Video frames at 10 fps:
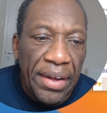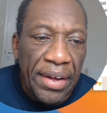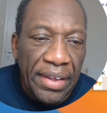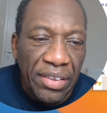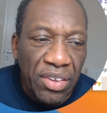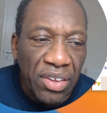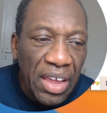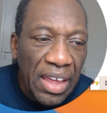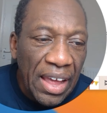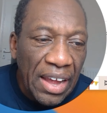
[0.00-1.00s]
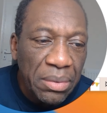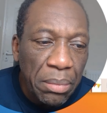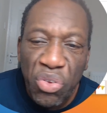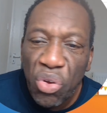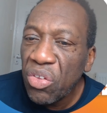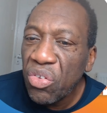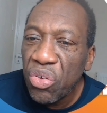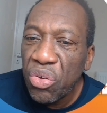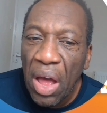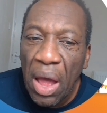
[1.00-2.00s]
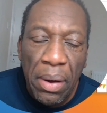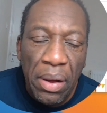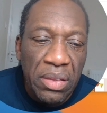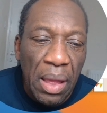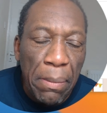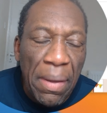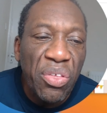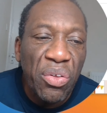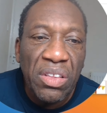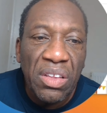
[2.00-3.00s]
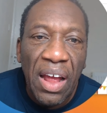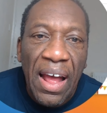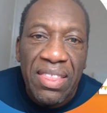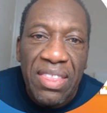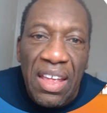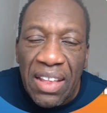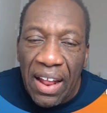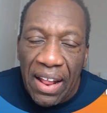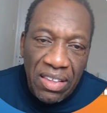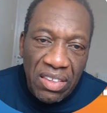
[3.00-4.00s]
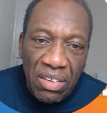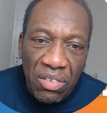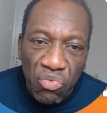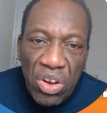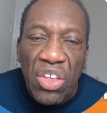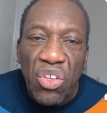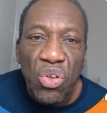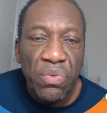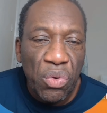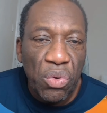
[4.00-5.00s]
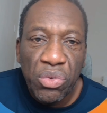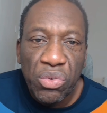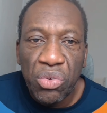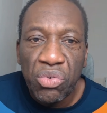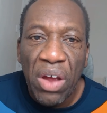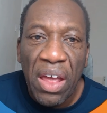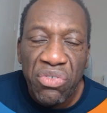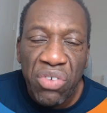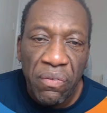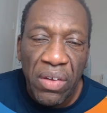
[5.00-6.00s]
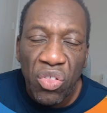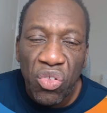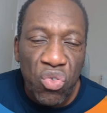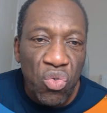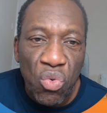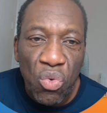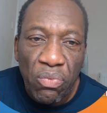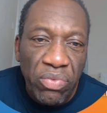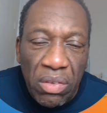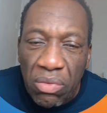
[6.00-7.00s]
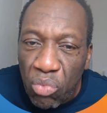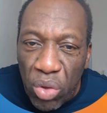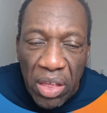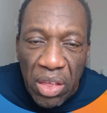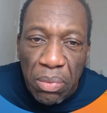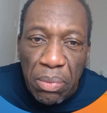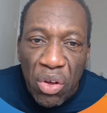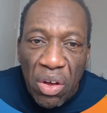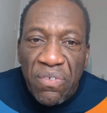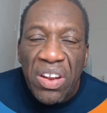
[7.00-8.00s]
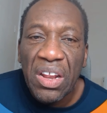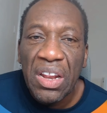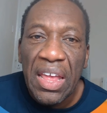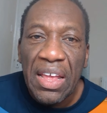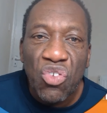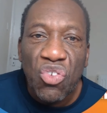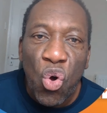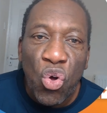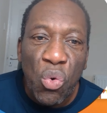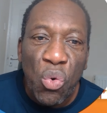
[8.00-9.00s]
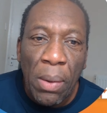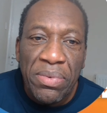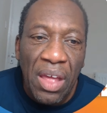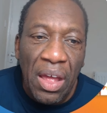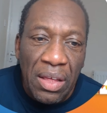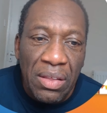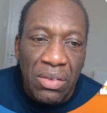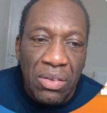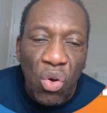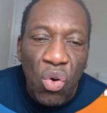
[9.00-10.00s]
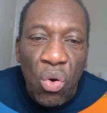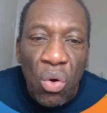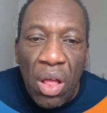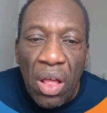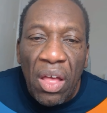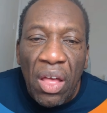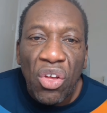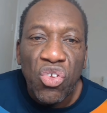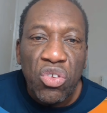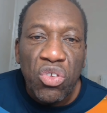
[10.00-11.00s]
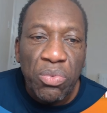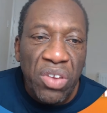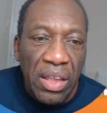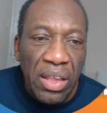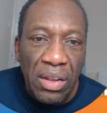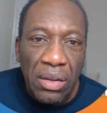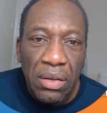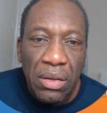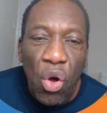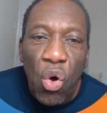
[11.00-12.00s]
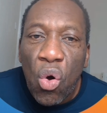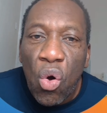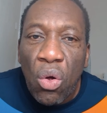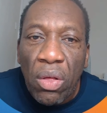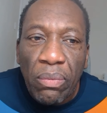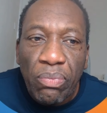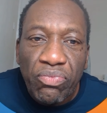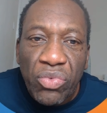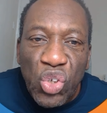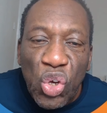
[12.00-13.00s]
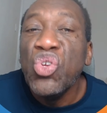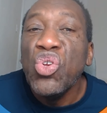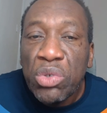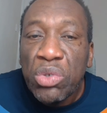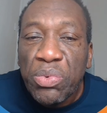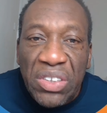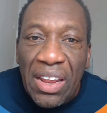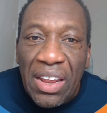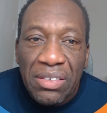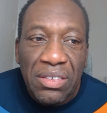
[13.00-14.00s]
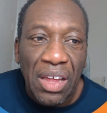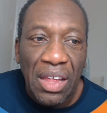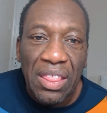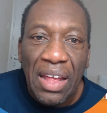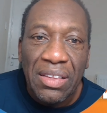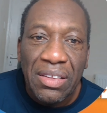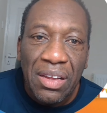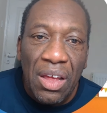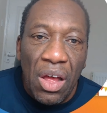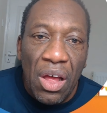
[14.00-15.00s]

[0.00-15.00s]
Hi, today I shall be talking to you about a method I think that is really useful to drive traffic to whether it be your affiliate links or your website or your YouTube channel or your YouTube channels at that,